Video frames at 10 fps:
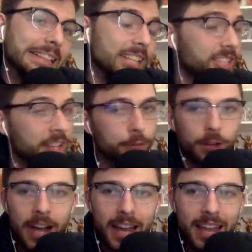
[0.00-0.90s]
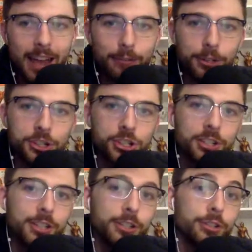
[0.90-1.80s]
doesn't hit for a high
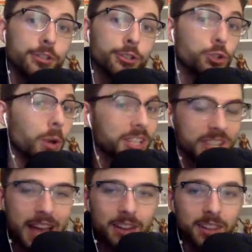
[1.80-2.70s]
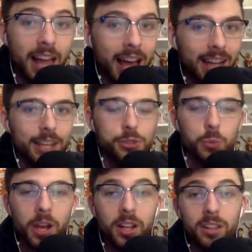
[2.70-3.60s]
average, strikes out a lot as
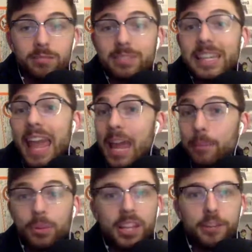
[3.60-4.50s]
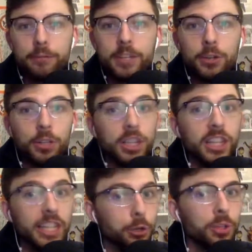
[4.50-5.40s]
well, can't play the field
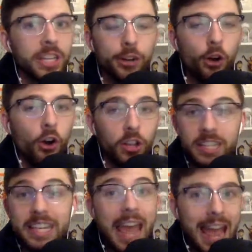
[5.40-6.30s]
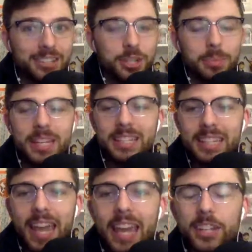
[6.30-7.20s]
literally at all. He has to be a
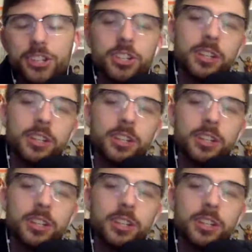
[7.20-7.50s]
DH.